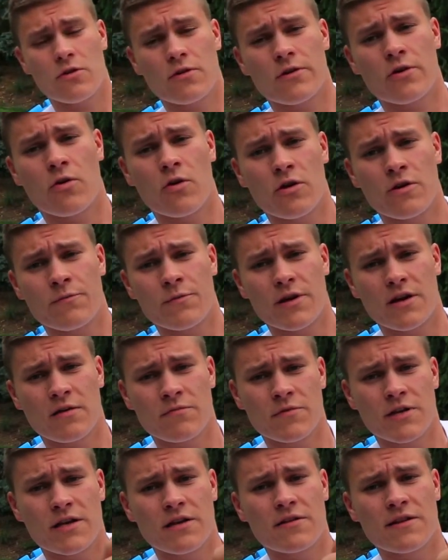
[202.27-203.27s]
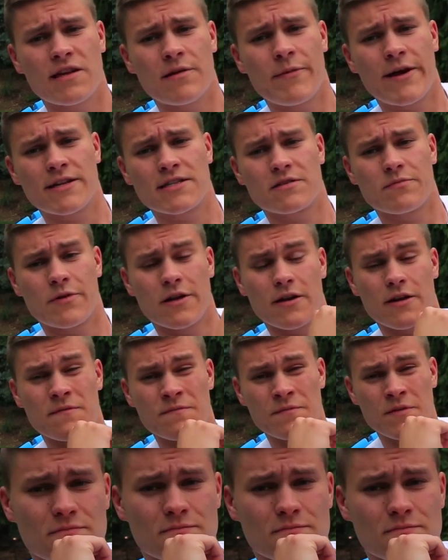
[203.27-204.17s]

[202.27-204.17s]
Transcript: to the court and become legally emancipated.